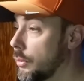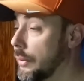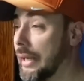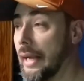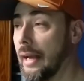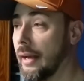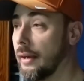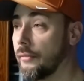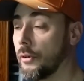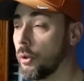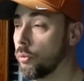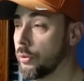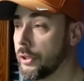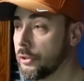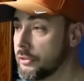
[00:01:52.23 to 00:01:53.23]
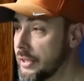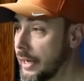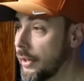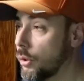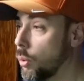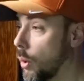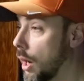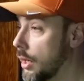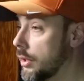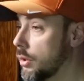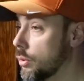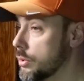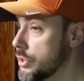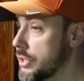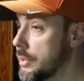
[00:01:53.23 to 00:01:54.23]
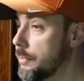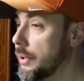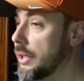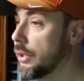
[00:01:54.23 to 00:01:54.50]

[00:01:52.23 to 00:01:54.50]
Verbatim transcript: We have a Realtek quad-core C P